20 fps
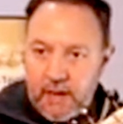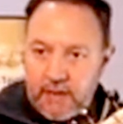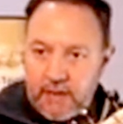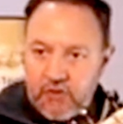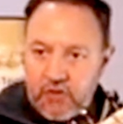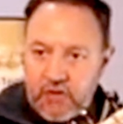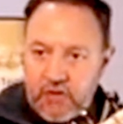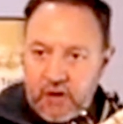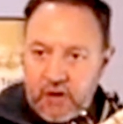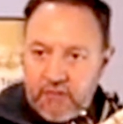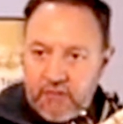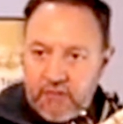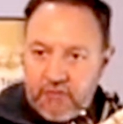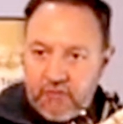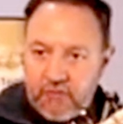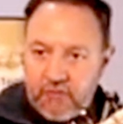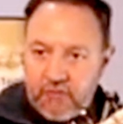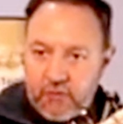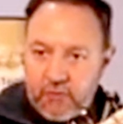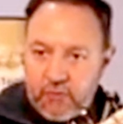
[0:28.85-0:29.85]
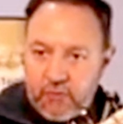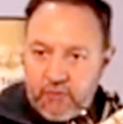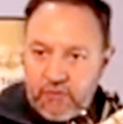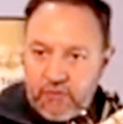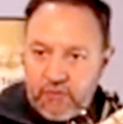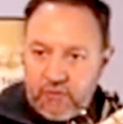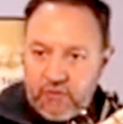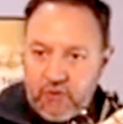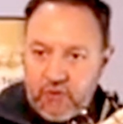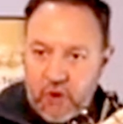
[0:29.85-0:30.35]
the Chikari stroke, which is
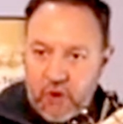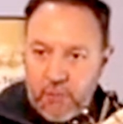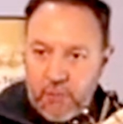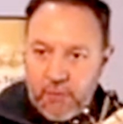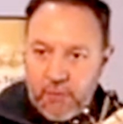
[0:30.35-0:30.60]
the top.